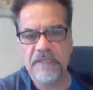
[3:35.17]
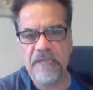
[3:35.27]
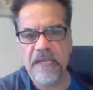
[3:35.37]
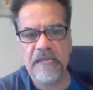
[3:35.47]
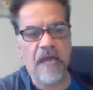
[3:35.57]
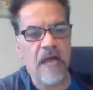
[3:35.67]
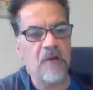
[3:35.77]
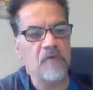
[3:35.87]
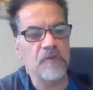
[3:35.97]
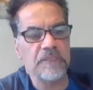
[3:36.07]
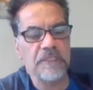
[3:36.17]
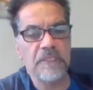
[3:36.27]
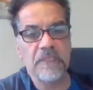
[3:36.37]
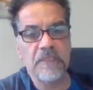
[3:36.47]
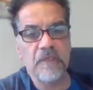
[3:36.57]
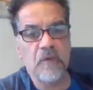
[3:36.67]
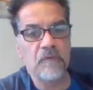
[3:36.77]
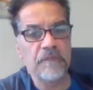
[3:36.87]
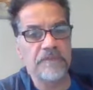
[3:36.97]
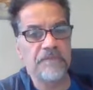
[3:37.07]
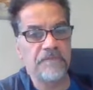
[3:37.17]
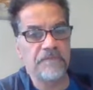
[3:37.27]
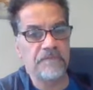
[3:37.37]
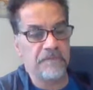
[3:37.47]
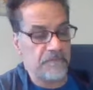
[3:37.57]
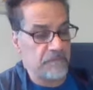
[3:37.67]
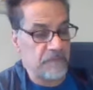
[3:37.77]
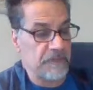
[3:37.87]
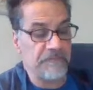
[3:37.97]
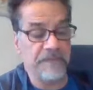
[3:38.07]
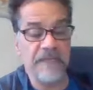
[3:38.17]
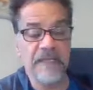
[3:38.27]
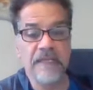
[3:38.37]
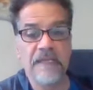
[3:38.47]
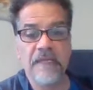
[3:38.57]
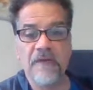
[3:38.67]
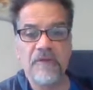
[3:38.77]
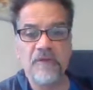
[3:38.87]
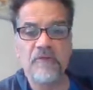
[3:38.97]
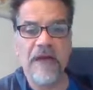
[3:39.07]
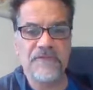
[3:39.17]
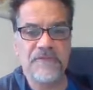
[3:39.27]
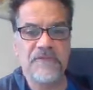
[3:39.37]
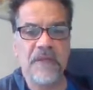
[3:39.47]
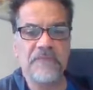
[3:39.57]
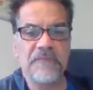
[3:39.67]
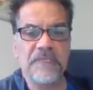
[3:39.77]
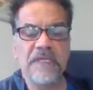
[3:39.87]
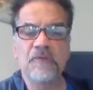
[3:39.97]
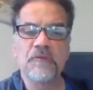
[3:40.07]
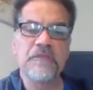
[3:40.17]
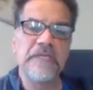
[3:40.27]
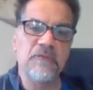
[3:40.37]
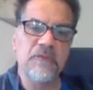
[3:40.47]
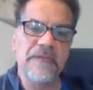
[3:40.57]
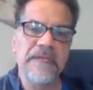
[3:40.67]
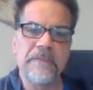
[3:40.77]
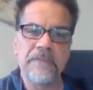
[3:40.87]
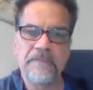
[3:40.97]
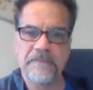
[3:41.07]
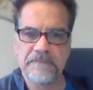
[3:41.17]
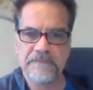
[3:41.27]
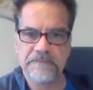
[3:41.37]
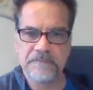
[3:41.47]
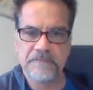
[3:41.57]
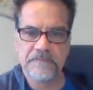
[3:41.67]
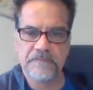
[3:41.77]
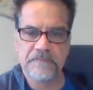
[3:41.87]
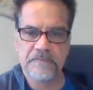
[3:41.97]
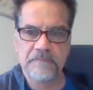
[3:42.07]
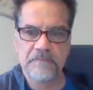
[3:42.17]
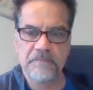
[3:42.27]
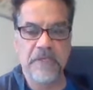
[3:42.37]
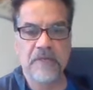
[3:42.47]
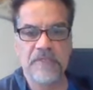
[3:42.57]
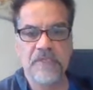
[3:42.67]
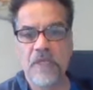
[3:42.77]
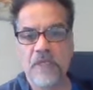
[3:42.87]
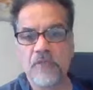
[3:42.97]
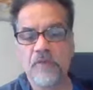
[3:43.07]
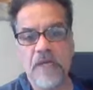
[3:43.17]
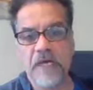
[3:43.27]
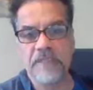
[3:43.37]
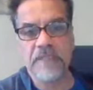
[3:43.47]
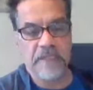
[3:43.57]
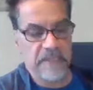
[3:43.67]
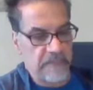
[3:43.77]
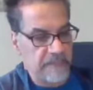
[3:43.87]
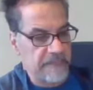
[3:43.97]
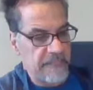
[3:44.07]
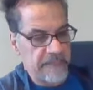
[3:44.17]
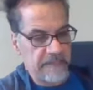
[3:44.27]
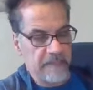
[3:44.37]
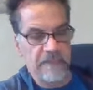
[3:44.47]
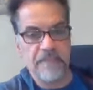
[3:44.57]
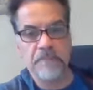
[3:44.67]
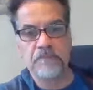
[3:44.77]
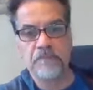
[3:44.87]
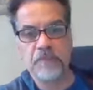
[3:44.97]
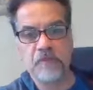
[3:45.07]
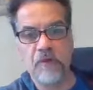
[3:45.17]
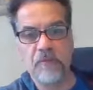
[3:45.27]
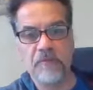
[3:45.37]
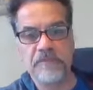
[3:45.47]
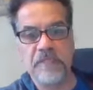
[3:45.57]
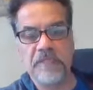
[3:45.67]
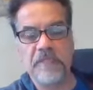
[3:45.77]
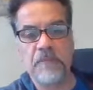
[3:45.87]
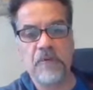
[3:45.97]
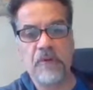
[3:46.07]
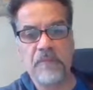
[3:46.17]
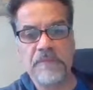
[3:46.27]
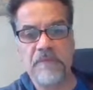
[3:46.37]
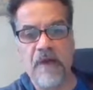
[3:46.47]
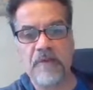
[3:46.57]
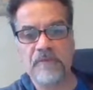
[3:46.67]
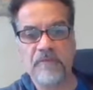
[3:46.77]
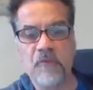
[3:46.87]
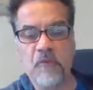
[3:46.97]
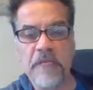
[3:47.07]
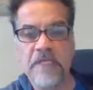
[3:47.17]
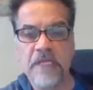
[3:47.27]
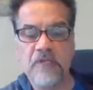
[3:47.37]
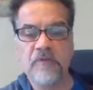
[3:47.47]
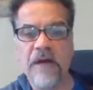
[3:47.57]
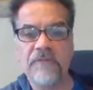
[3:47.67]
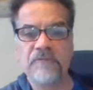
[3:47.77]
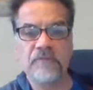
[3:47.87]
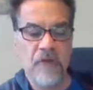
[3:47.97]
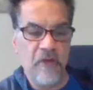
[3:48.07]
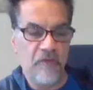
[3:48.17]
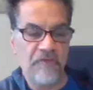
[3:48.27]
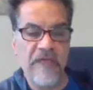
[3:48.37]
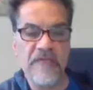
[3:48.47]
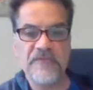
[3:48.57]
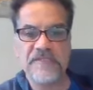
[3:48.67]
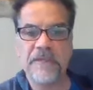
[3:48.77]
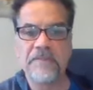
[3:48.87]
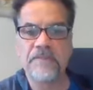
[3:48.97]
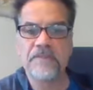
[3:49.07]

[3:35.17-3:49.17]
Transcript: And how good would it feel when you have something to deal with them? Because you can't get the troubles, the problems out of the way. You have to face them.